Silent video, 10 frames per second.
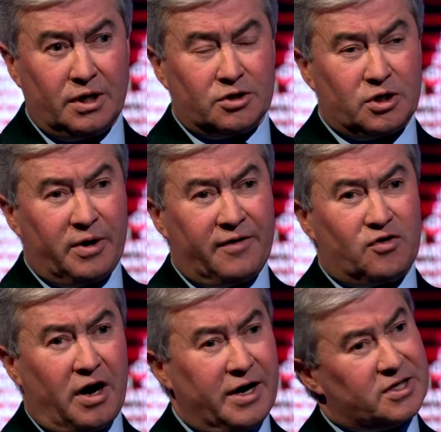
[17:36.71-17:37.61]
So if
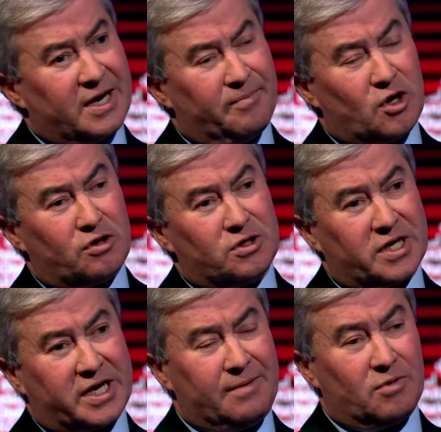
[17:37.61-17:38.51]
China's ambition is
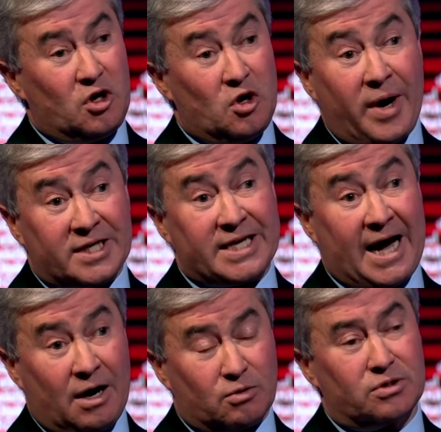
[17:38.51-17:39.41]
to keep the US
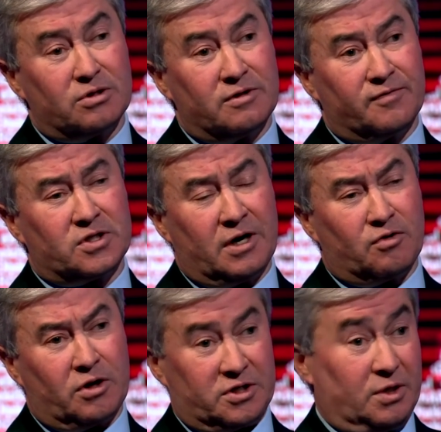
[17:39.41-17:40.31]
out of the
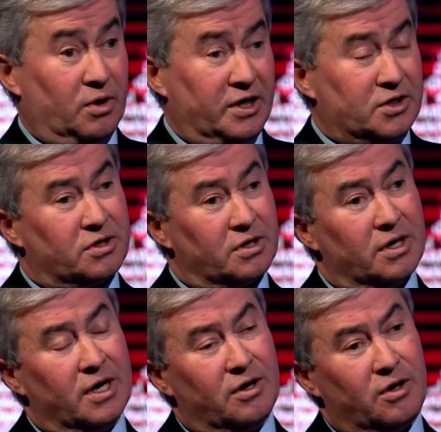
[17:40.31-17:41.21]
South China Sea, well, at least the
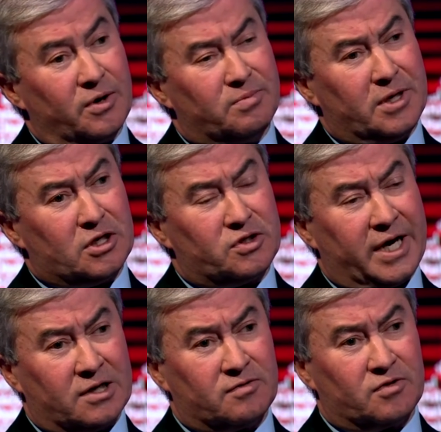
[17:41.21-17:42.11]
US military
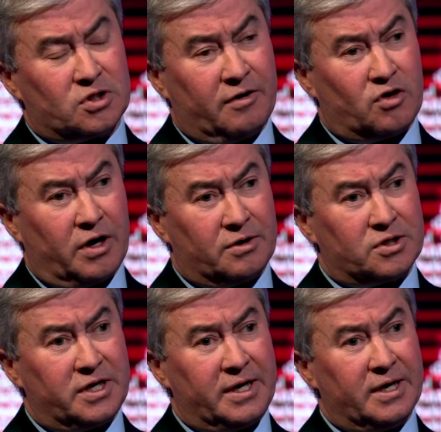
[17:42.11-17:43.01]
out of the South China
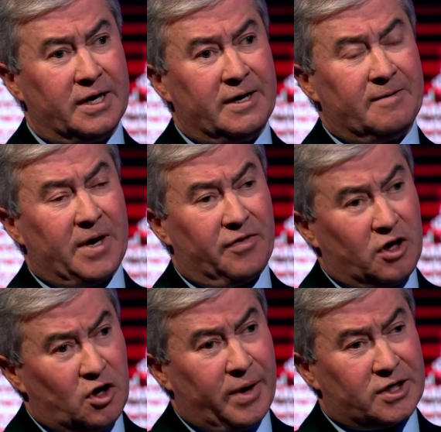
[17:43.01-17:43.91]
Sea, and
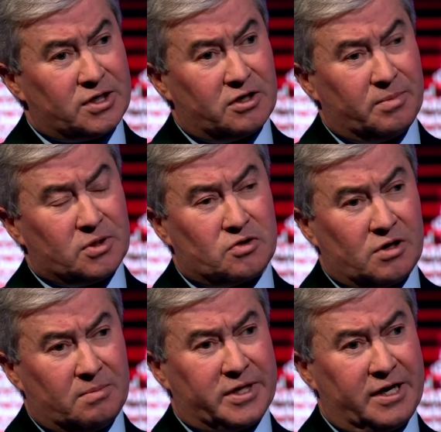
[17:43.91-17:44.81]
the US under Mr.
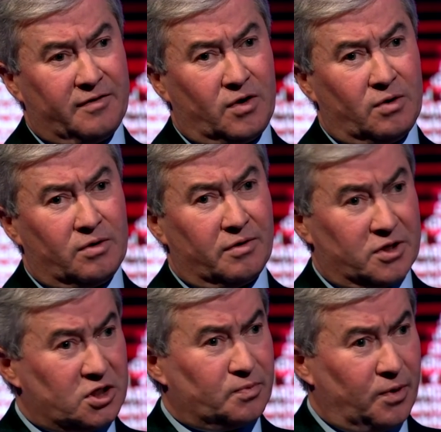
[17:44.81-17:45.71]
Trump take the view that
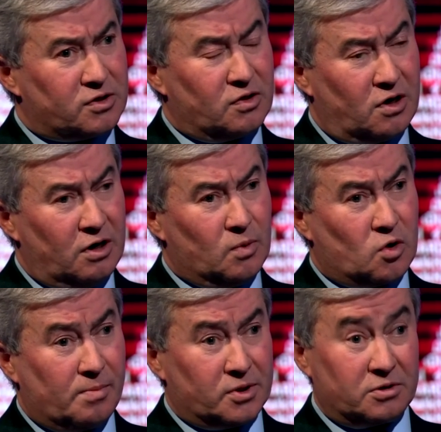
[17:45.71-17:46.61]
this is part of the global
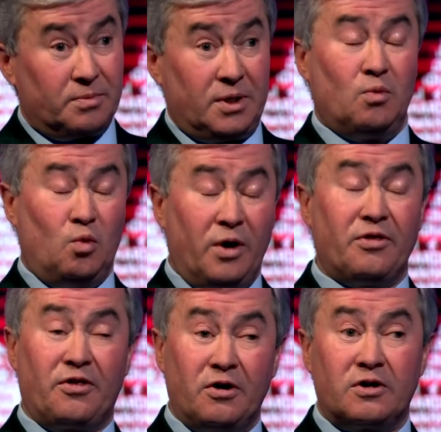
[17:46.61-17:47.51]
commons, I mean,
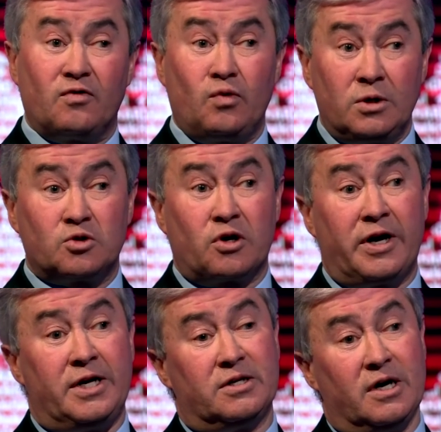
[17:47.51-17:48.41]
1/3 of world
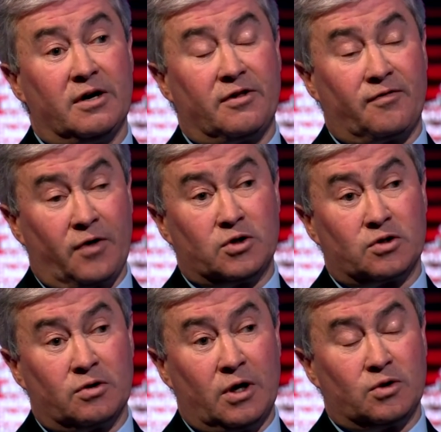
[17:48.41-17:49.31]
trade flows
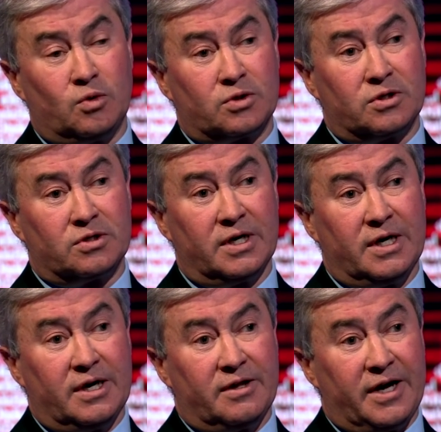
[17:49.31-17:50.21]
through those waters,
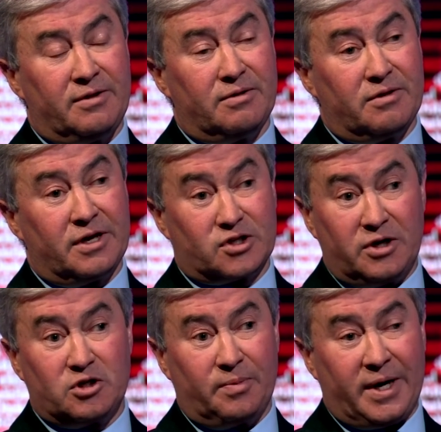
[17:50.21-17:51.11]
then there's
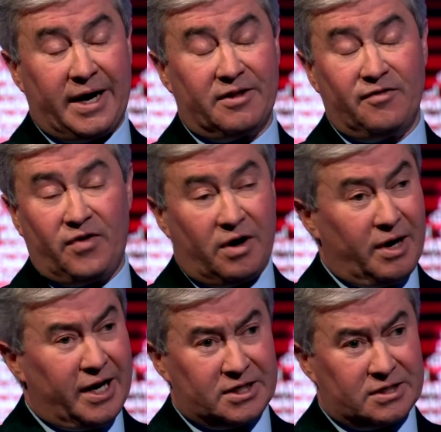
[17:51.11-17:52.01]
going to be, at the
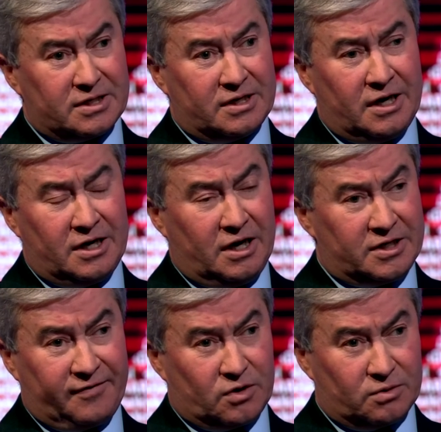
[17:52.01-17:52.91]
very least, a
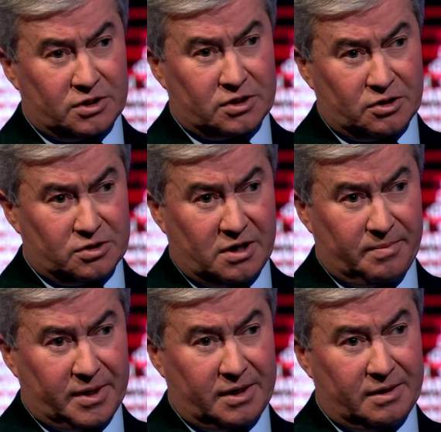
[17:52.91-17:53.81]
difficult discussion
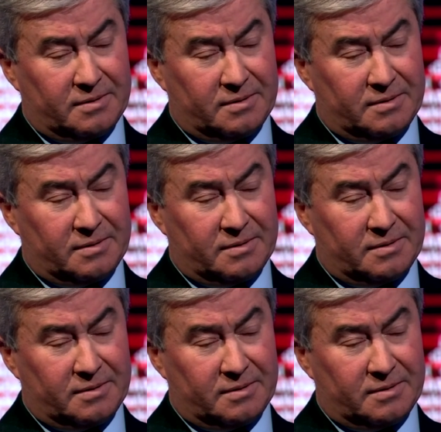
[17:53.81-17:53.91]
coming.